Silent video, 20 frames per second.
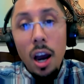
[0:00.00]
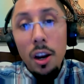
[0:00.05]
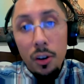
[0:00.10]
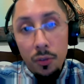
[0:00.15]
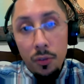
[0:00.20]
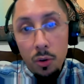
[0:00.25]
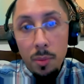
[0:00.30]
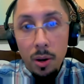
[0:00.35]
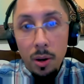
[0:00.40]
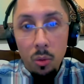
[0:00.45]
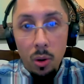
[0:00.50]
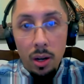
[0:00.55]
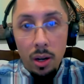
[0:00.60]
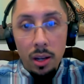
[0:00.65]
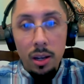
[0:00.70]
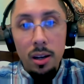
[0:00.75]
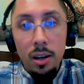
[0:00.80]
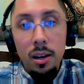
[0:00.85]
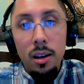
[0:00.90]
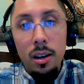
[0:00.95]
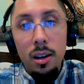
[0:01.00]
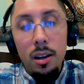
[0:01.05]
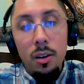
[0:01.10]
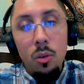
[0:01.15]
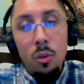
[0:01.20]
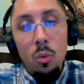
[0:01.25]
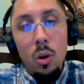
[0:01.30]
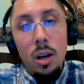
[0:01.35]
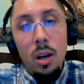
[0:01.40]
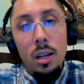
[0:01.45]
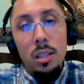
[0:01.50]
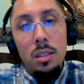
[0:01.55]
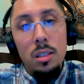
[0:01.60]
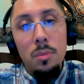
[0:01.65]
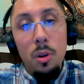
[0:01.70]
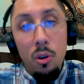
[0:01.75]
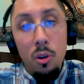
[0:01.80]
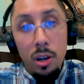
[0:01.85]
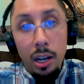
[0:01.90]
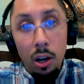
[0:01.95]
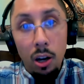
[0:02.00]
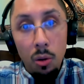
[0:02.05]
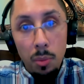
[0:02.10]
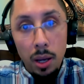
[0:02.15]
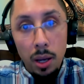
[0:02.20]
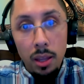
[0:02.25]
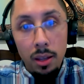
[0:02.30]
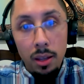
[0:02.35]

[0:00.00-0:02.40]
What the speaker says: for my wedding was Veronica Lombeida.